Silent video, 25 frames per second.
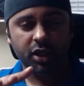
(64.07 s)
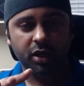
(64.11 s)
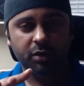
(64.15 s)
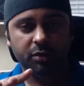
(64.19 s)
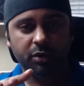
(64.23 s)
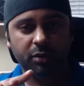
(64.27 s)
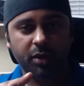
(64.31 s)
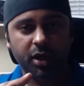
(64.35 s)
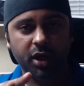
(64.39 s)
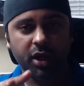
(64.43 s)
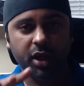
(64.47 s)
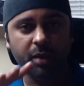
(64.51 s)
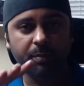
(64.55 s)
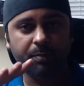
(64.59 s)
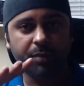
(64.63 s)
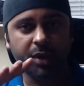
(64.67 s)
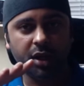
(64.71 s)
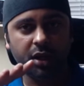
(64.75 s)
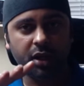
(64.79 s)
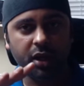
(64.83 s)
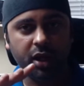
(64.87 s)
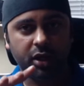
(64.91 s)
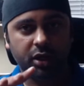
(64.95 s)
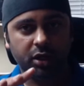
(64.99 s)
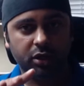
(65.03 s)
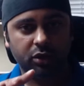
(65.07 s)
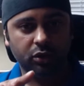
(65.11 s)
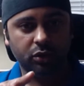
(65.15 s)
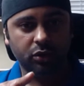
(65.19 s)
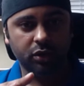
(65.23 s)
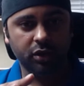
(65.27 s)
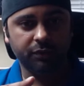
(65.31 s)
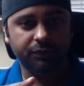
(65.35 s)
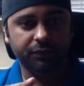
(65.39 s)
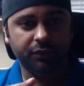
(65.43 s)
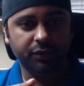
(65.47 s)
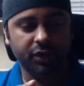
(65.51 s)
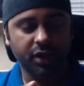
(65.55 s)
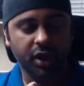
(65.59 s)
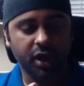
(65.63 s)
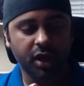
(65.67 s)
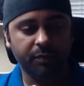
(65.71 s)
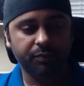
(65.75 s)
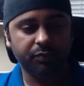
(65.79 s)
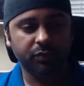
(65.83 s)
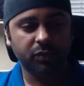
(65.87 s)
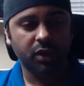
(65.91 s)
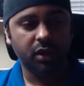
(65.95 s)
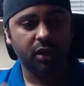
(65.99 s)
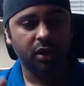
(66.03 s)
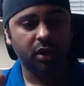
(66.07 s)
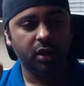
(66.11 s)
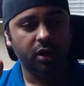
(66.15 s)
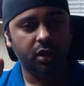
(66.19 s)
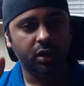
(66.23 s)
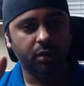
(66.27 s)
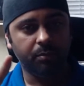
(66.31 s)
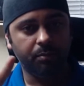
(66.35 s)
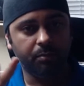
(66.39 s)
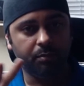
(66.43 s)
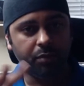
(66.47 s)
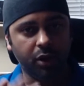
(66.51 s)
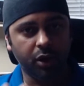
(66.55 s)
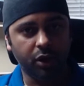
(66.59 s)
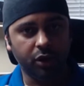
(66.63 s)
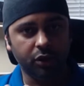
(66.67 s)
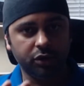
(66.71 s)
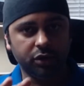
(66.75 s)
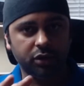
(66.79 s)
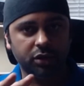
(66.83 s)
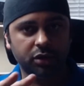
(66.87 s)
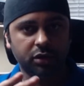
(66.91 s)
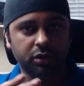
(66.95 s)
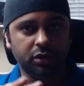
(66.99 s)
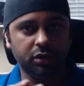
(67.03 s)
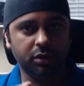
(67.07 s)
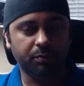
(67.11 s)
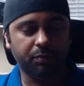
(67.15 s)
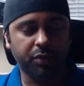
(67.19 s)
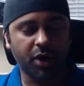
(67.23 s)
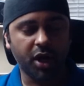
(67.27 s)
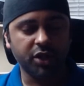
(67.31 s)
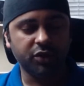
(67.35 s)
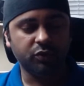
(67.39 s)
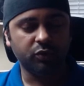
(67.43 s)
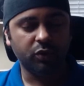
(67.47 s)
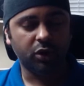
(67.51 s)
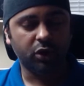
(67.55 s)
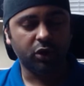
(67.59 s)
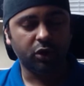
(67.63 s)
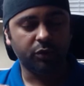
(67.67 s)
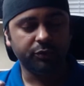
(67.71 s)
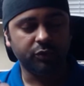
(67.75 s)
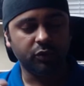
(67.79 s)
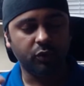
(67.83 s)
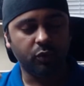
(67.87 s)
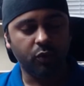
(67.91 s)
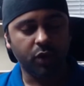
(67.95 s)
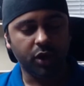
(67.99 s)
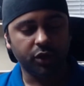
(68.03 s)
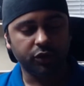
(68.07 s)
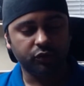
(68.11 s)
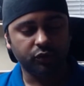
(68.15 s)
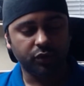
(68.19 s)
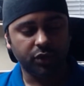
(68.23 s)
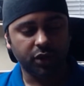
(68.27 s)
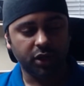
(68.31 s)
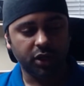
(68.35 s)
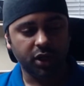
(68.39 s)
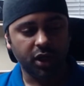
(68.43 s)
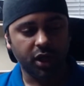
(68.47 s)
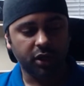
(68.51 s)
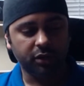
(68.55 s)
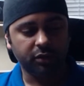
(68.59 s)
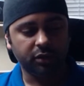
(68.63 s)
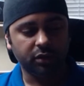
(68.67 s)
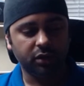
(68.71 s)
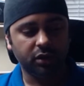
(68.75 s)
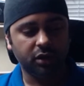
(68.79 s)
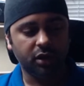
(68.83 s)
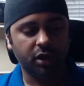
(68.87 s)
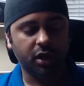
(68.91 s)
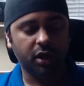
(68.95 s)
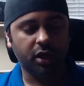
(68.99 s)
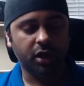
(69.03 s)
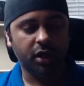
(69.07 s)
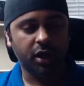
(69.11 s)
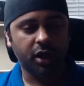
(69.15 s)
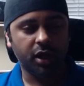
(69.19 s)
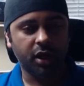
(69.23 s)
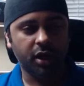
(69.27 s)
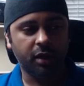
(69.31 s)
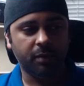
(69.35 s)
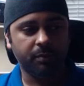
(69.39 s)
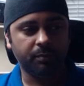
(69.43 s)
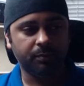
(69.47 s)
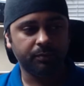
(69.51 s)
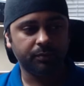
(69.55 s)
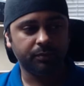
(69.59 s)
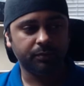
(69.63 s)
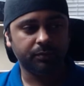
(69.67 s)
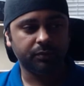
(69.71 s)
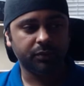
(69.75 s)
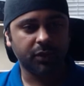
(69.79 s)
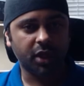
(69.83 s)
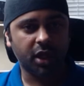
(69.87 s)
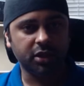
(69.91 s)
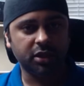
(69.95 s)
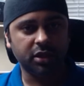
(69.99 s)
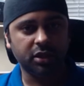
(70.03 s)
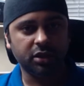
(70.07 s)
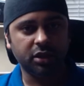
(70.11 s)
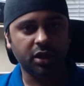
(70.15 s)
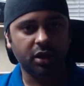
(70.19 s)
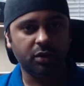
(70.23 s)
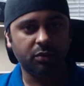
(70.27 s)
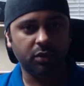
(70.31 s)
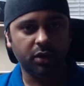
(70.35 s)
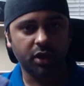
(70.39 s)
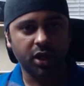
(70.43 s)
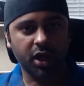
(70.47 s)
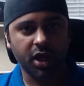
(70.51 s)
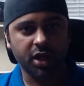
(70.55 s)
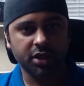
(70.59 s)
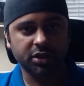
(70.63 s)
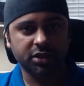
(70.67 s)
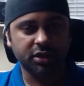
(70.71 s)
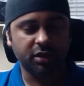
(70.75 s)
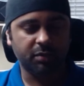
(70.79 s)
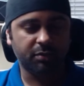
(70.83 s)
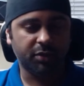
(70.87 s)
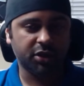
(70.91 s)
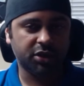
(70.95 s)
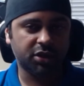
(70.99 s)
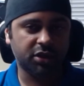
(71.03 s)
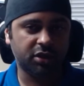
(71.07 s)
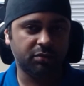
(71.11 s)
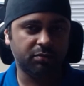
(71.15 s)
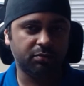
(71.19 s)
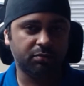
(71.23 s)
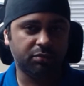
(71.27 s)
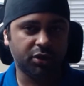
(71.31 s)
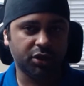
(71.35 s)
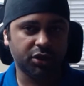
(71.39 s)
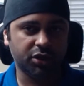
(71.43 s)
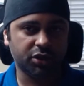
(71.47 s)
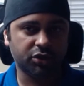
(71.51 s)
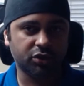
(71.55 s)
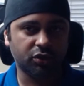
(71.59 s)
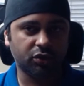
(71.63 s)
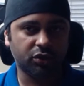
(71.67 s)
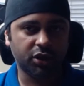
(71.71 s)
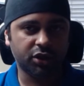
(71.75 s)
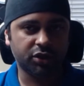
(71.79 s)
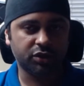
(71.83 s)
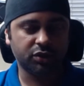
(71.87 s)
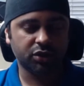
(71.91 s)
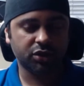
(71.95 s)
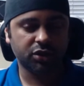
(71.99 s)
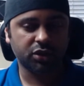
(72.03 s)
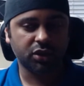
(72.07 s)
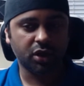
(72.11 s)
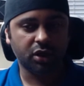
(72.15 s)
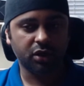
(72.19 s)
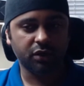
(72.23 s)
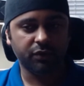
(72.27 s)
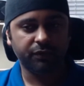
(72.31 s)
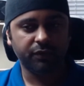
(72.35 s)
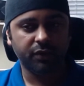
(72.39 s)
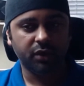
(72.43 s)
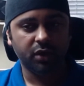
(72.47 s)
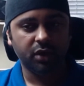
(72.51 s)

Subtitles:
everybody, I paid $90 for that, but the price went up to $129. I think they realized the machine brings some extra stuff.